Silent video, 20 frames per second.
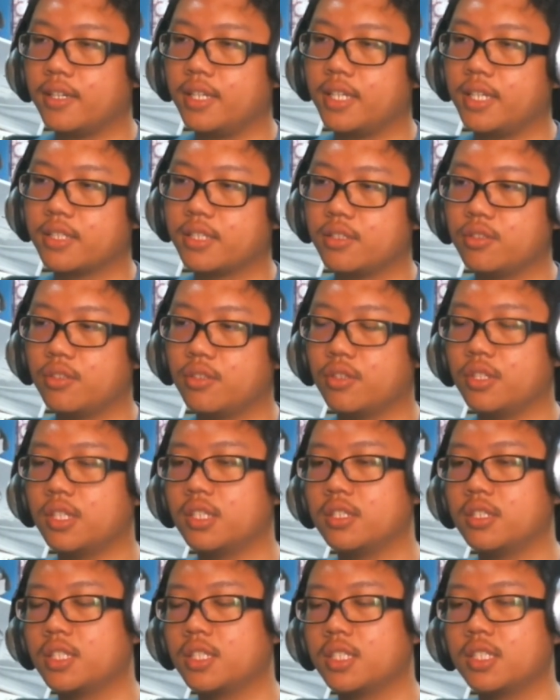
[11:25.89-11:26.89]
Like, you know,
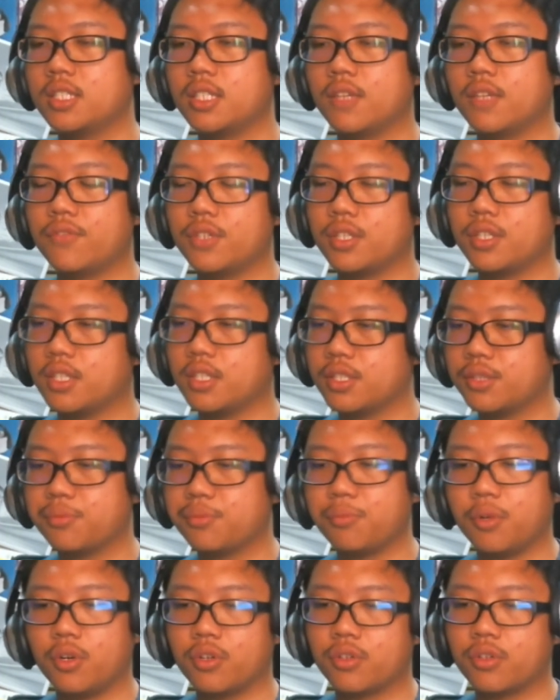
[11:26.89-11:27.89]
there's never a
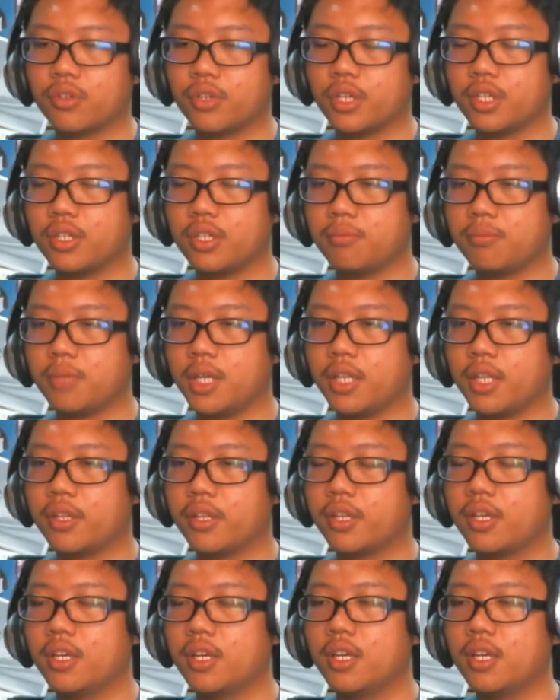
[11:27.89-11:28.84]
small creator month